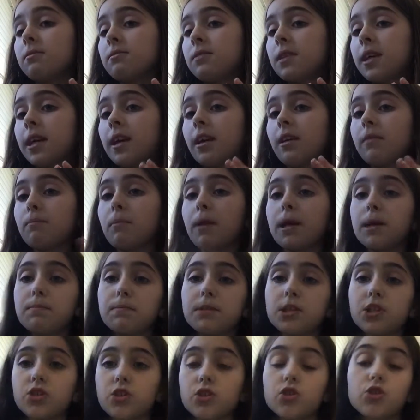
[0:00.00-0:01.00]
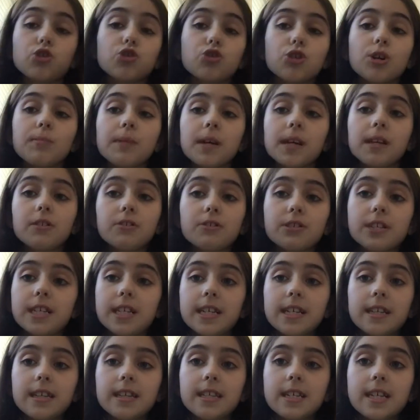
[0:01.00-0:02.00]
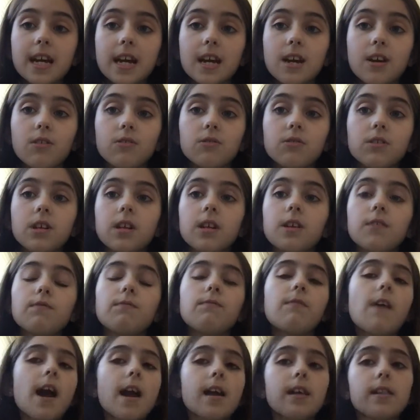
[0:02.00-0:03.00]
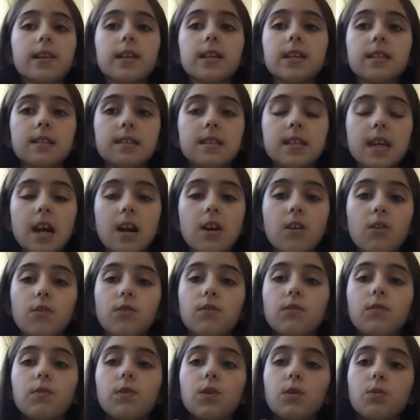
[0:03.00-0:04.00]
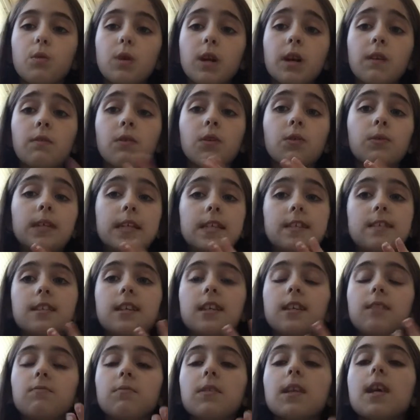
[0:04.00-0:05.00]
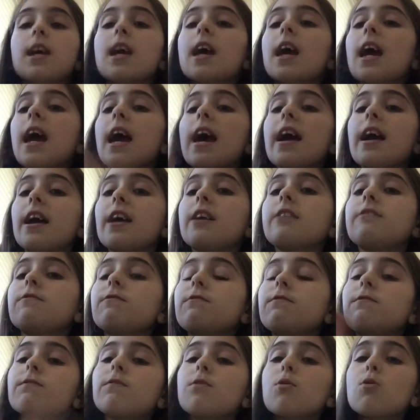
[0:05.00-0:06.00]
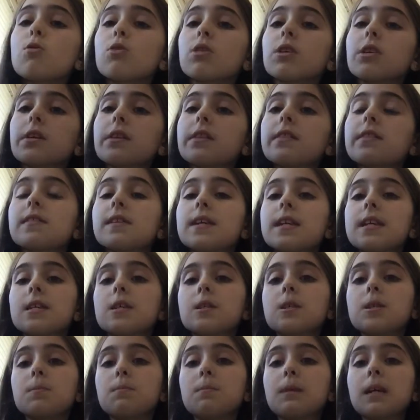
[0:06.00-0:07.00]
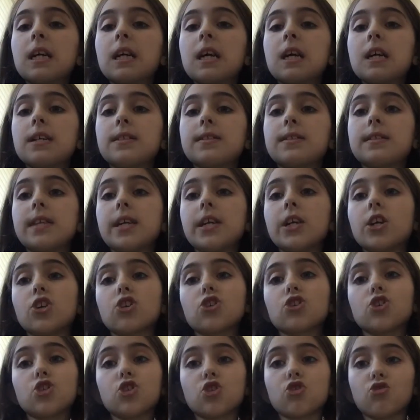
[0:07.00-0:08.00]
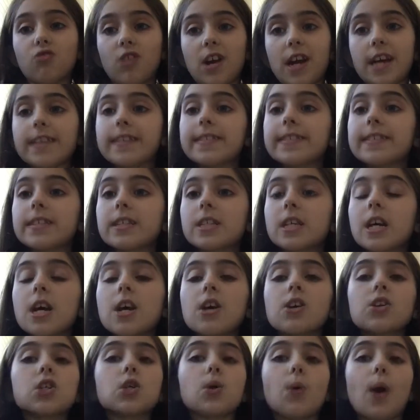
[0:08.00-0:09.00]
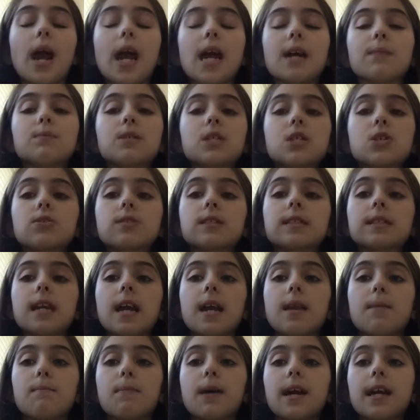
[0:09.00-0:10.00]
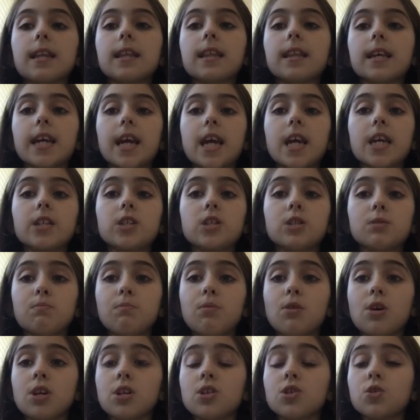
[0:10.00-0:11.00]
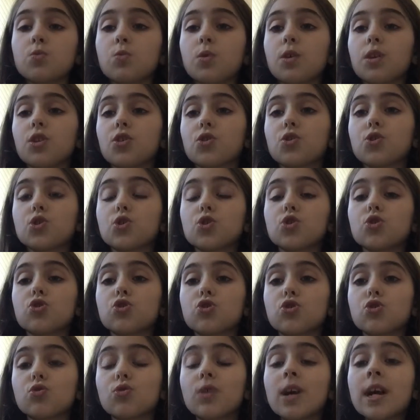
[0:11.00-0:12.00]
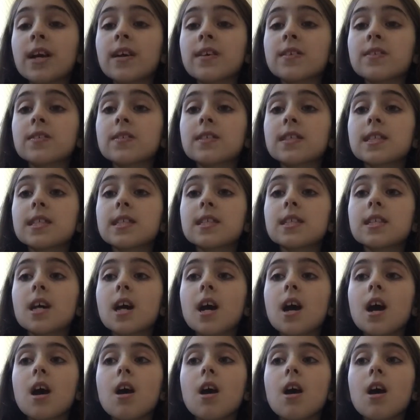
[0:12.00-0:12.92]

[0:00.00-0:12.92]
they might be just trimming their teeth down, filing it down for whatever reason. And fourth is because they are stressed. So hamsters can bite the cage bars when they're stressed,